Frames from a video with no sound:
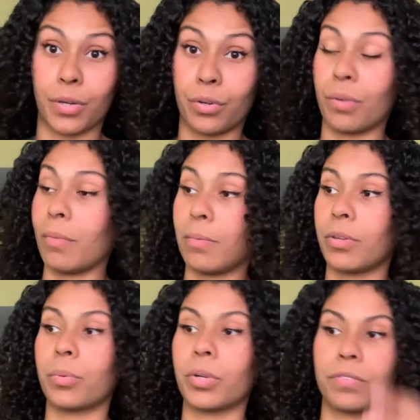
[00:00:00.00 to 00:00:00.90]
I don't know,
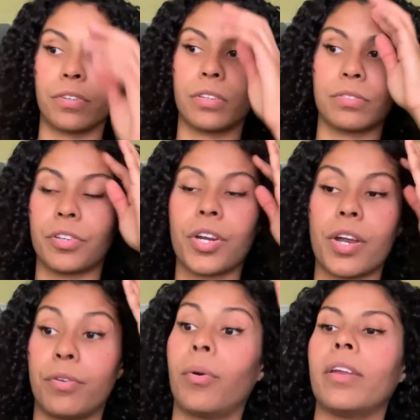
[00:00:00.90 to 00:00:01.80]
maybe it'll work for
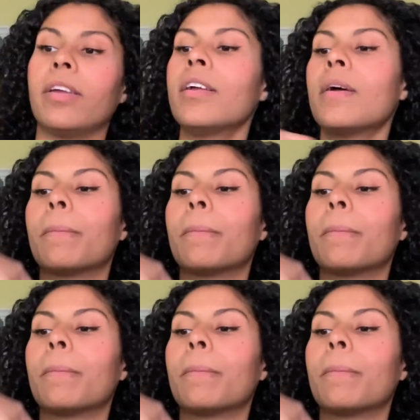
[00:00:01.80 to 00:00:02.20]
everyone.